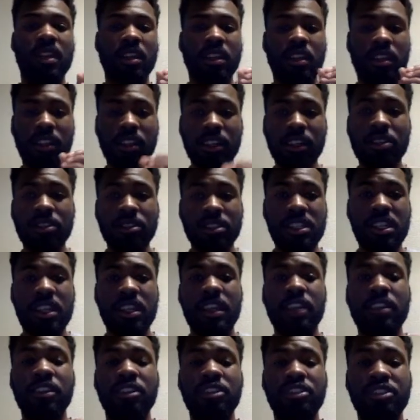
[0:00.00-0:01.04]
little t
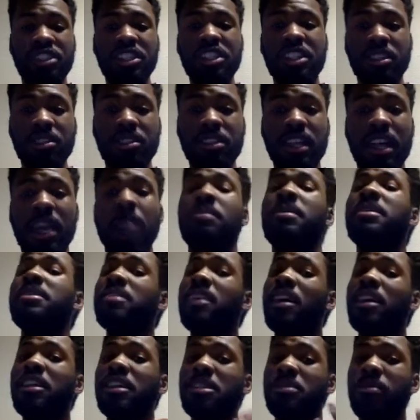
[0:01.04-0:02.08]
in their genotype. It's
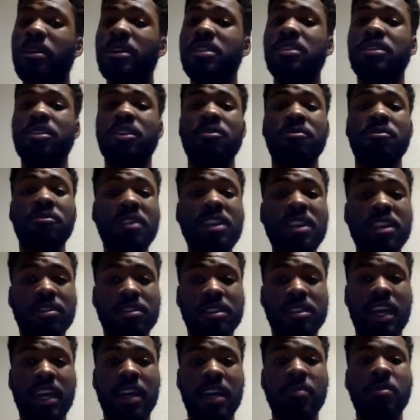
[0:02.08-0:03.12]
not expressed in their
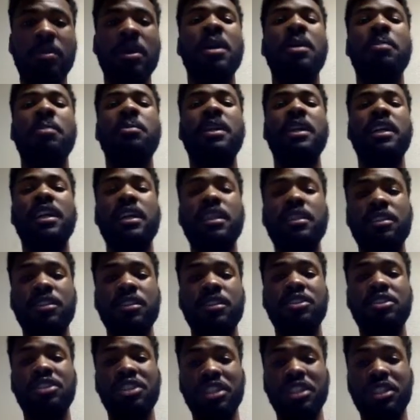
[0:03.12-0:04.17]
phenotype, but it is in their
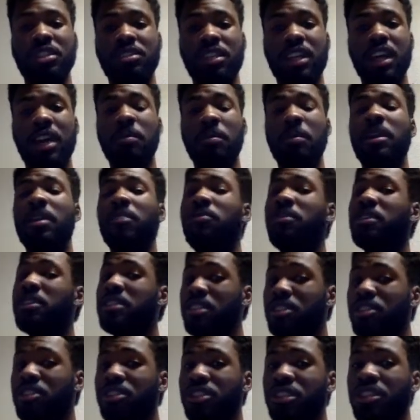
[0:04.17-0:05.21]
genotype. And if it's in
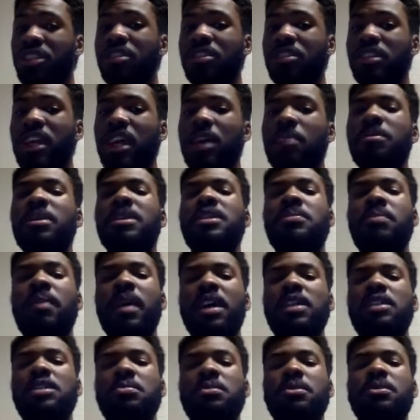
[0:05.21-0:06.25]
your genotype, it's
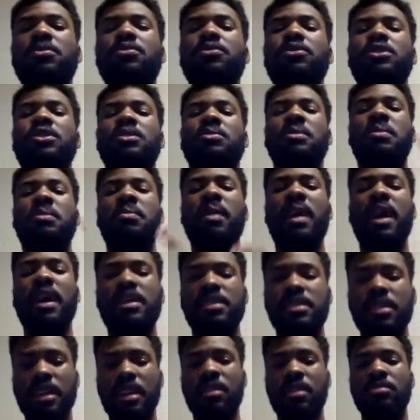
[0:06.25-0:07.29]
possible for it to be passed
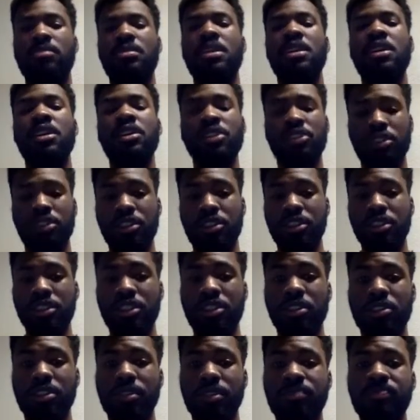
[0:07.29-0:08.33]
down to your
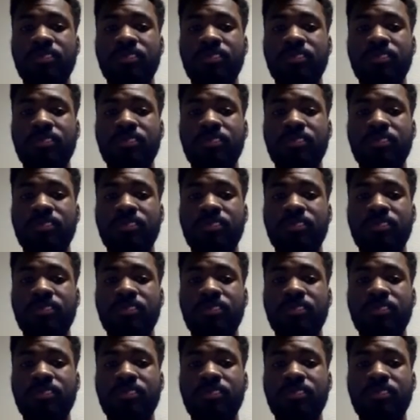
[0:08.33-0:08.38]
children.